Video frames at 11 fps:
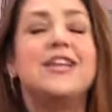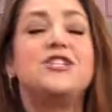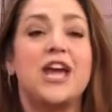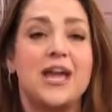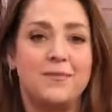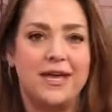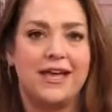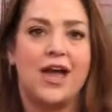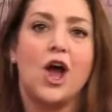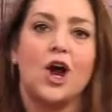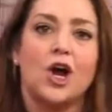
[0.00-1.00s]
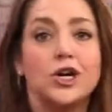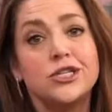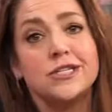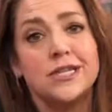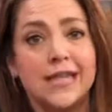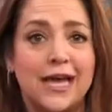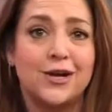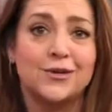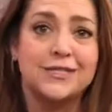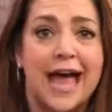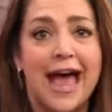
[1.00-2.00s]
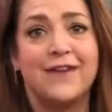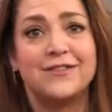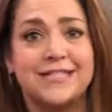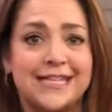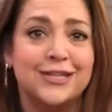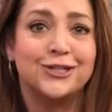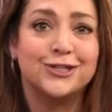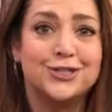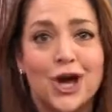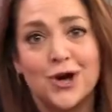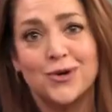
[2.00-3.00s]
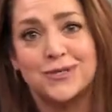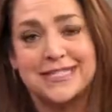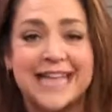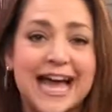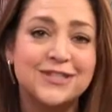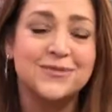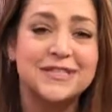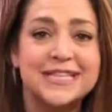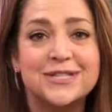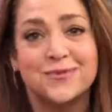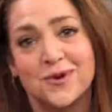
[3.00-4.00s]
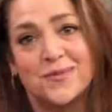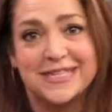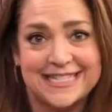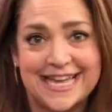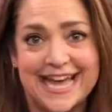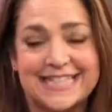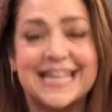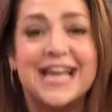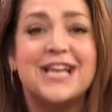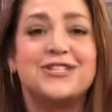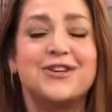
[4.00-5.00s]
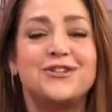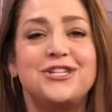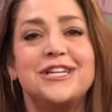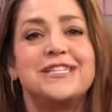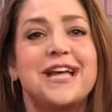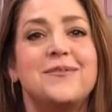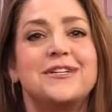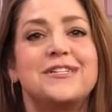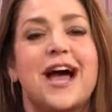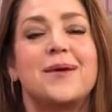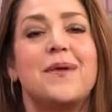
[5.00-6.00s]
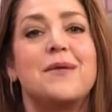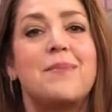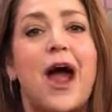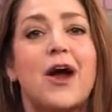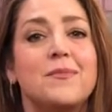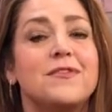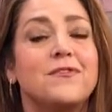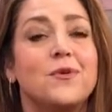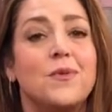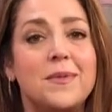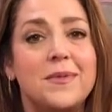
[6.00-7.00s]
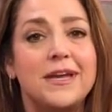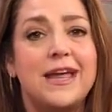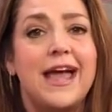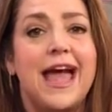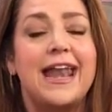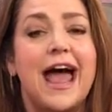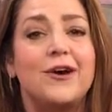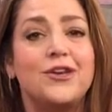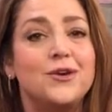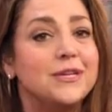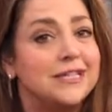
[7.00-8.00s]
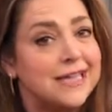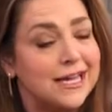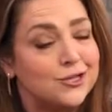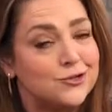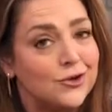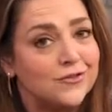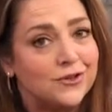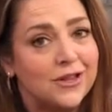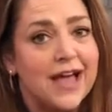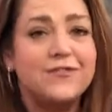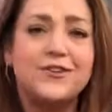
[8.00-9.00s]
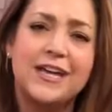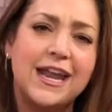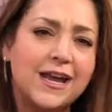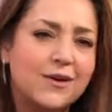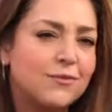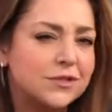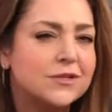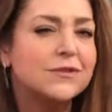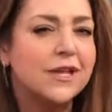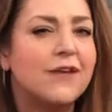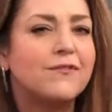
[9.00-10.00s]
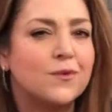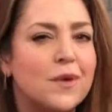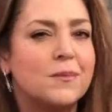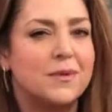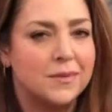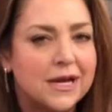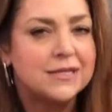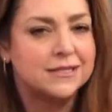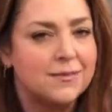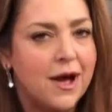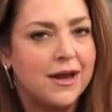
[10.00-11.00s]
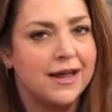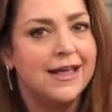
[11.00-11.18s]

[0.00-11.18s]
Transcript: Jamie, her stilettos have steel toes. That's what this woman says. So she is coming to talk about empowerment for women and how you can take control of your life. You get it? We're doing a lot for women because, come on,